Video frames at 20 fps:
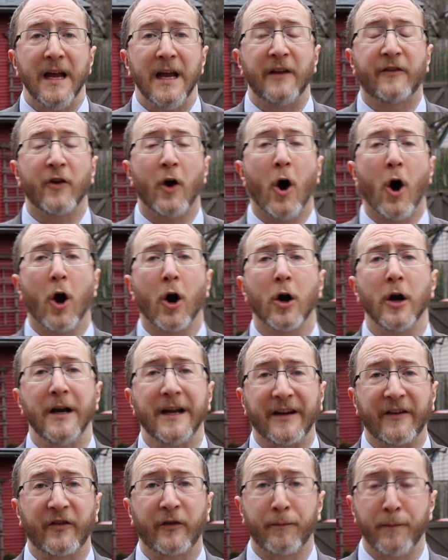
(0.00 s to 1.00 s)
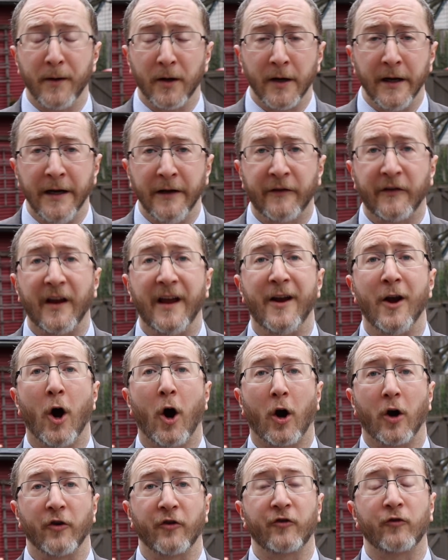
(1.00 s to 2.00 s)
It's our experience and
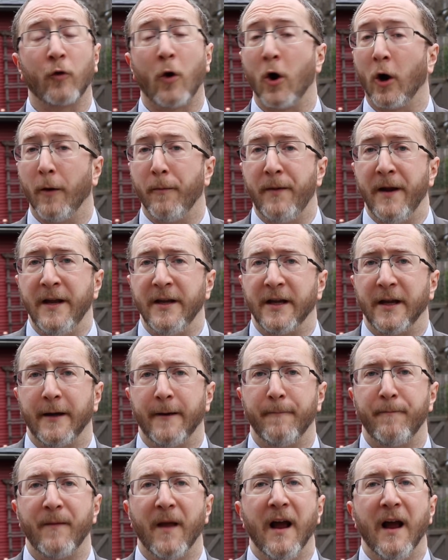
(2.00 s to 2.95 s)
our strong opinion